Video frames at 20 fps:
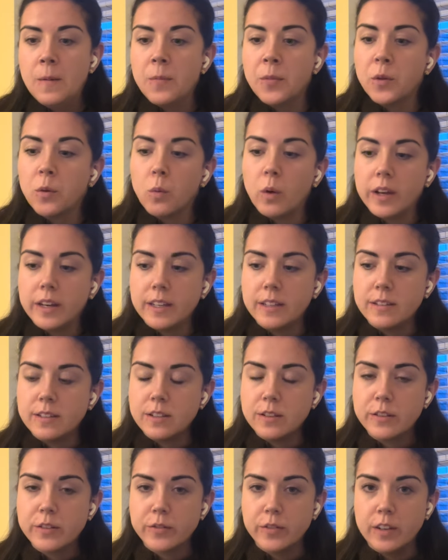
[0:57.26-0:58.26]
Why it's
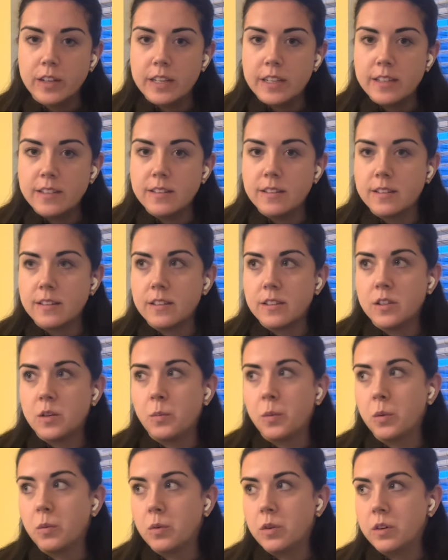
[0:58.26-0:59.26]
useful is,
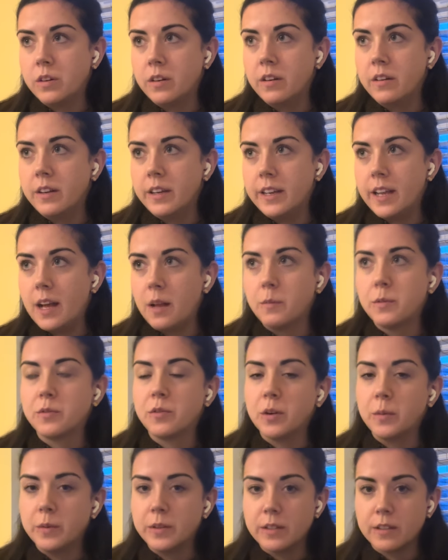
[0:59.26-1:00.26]
number one, it helps
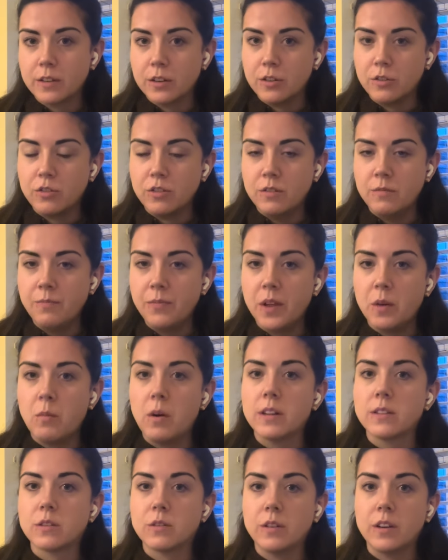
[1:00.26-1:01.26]
form a discussion on
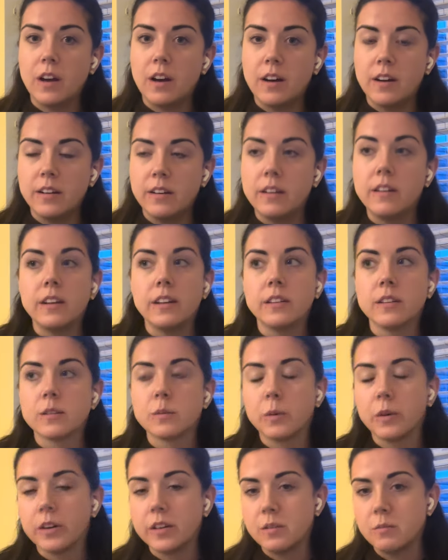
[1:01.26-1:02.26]
what's going on the
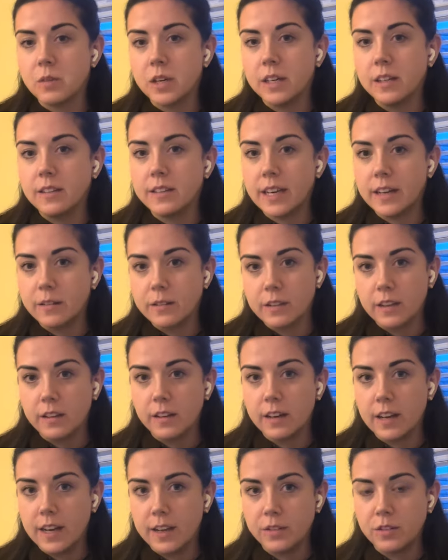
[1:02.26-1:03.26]
sporting world outside the
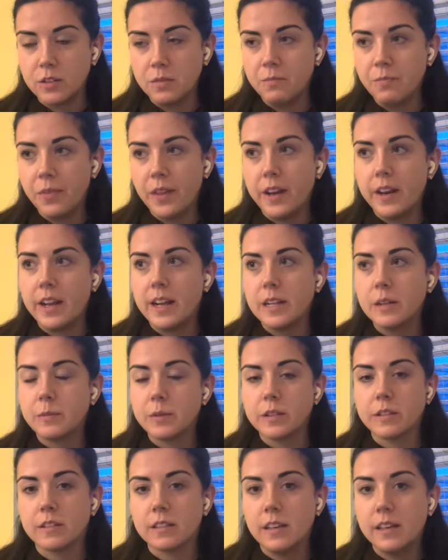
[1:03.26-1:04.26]
classroom, and it helps
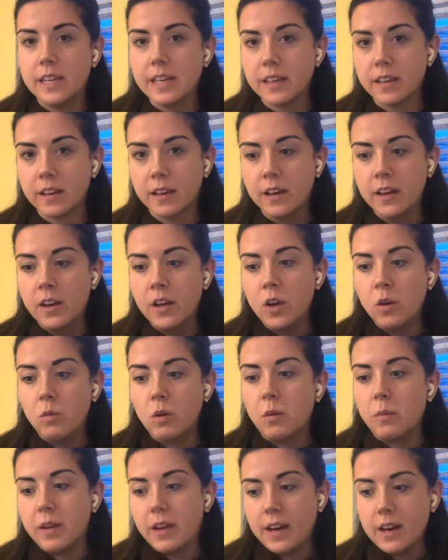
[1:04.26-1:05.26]
us to link
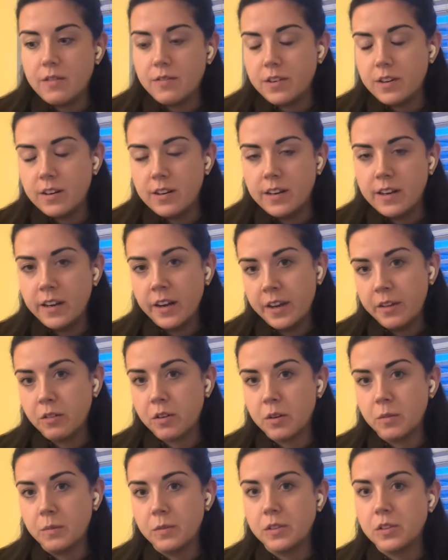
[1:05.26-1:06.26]
what we have on our learning
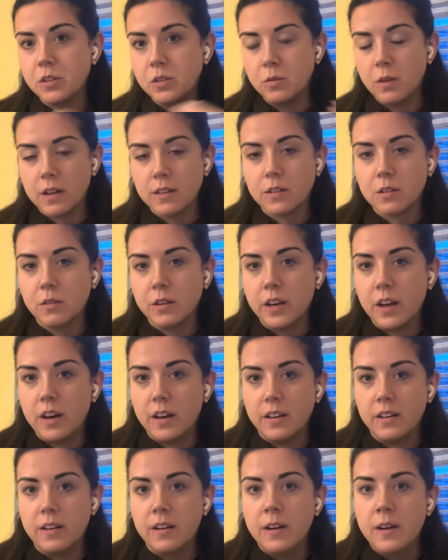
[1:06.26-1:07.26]
outcomes to what's going
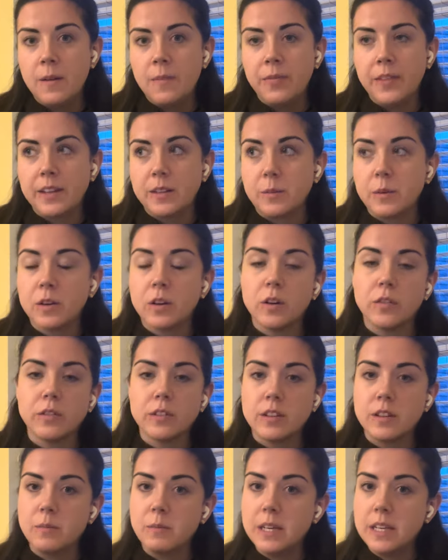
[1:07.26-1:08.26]
on that's been covered in
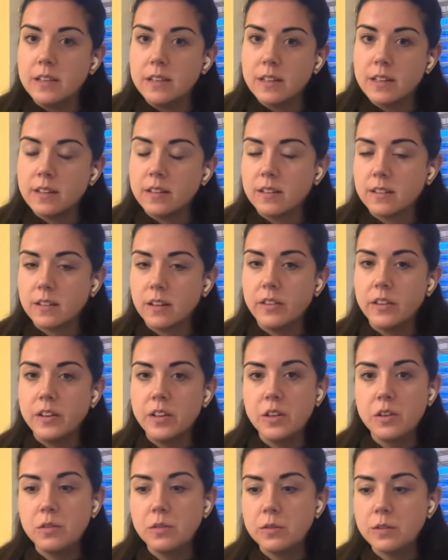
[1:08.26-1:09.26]
the media, that's on the
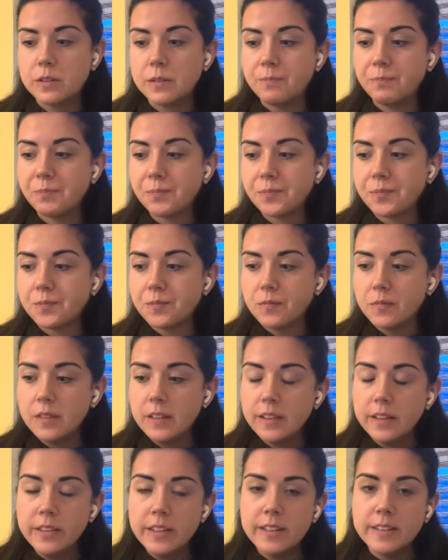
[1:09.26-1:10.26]
news,
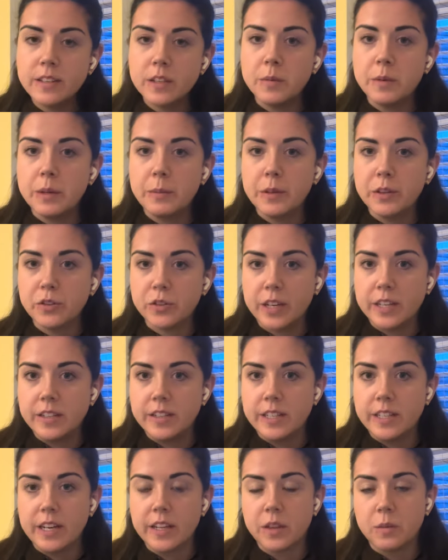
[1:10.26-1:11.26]
things that are maybe
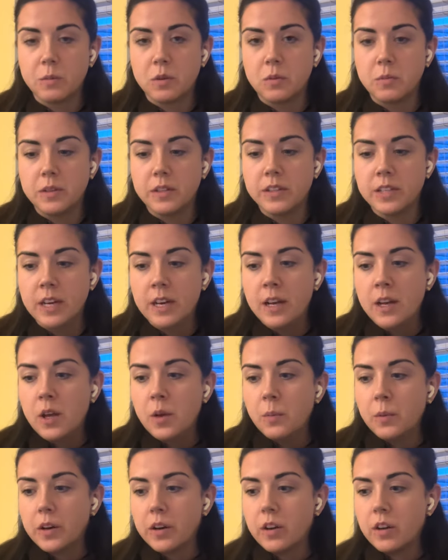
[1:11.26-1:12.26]
trending at the moment.
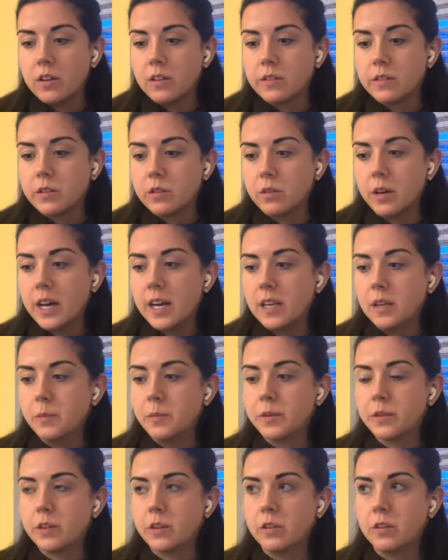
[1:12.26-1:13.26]
But it also
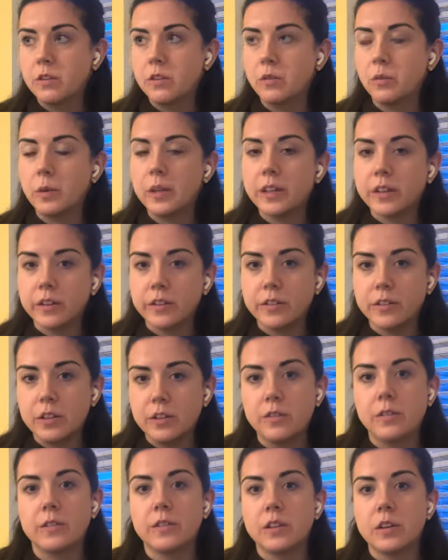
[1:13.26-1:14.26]
helps the weaker
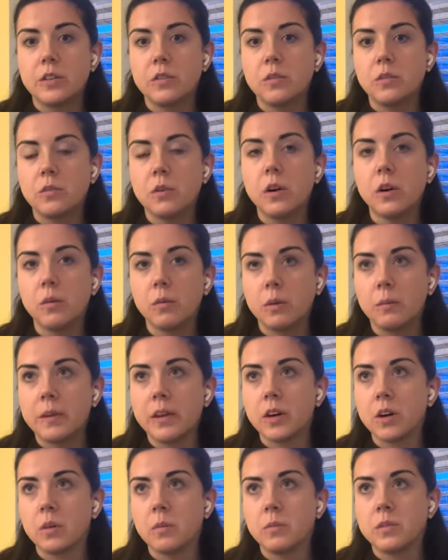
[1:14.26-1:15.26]
students who, when we
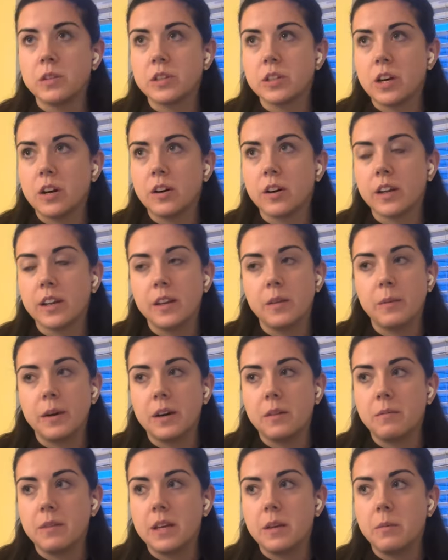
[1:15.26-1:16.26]
come to talking about
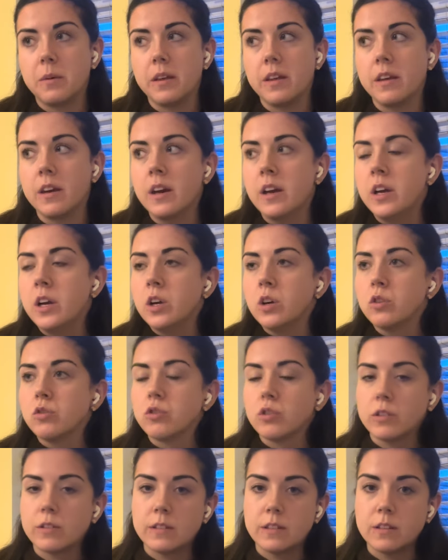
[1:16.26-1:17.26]
maybe
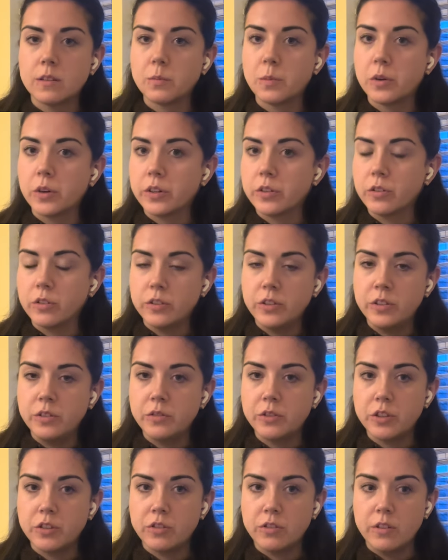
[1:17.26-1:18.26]
drugs and sport or
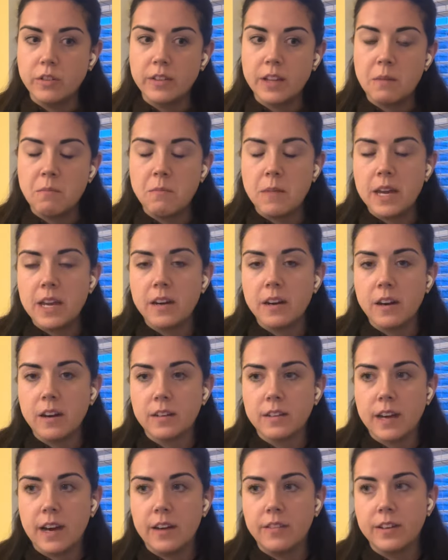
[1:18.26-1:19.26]
nutrition, they may not
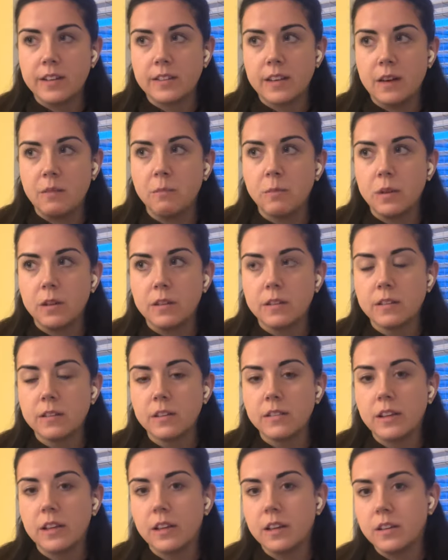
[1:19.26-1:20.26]
have examples that
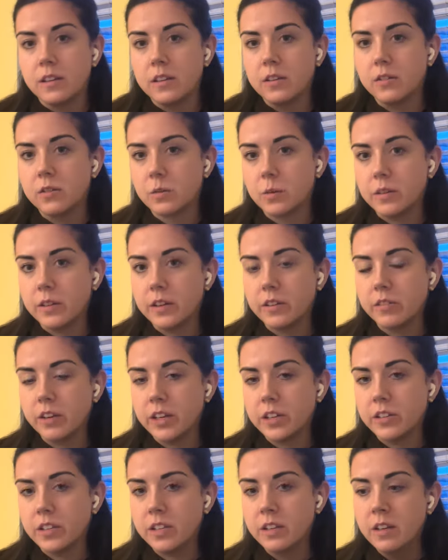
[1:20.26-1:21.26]
they can use when they're
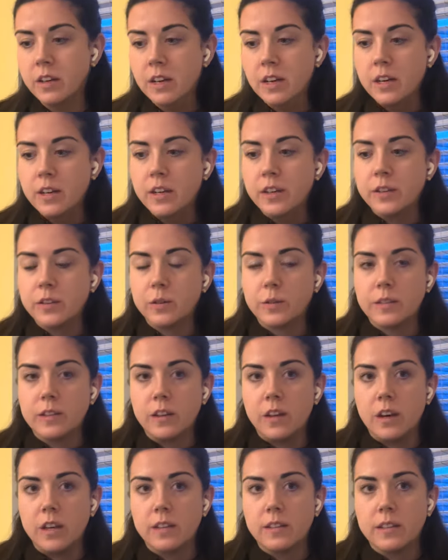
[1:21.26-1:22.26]
writing. So it's a
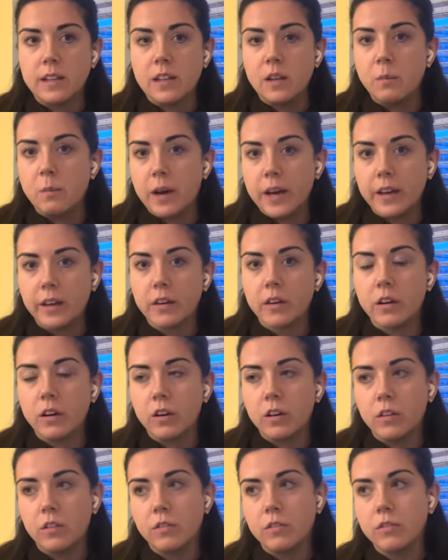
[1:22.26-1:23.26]
nice little bank
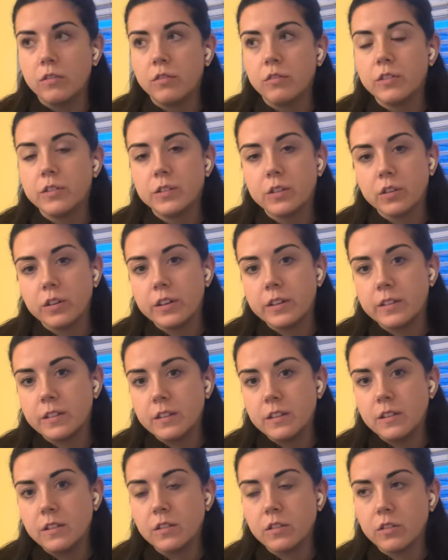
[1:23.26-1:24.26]
of
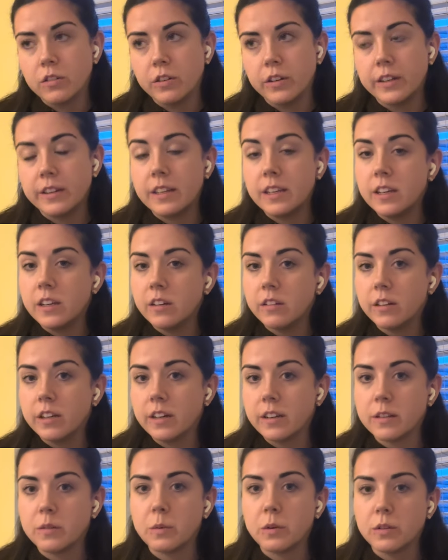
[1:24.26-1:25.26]
resources or theory,
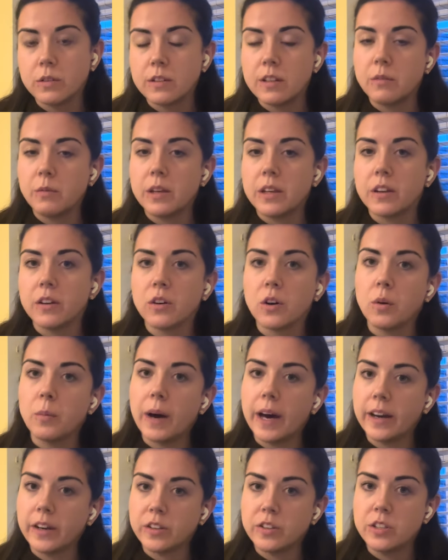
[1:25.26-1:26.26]
I suppose, that we can go
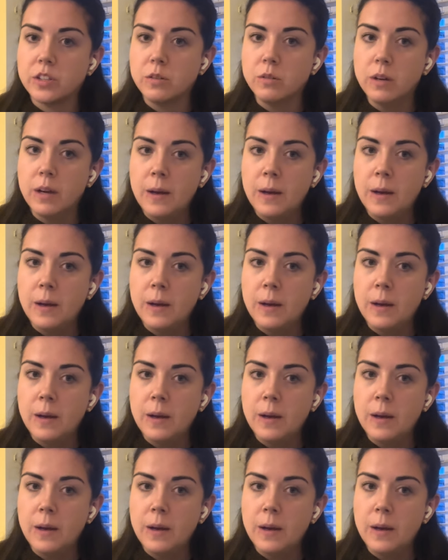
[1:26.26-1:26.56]
back to.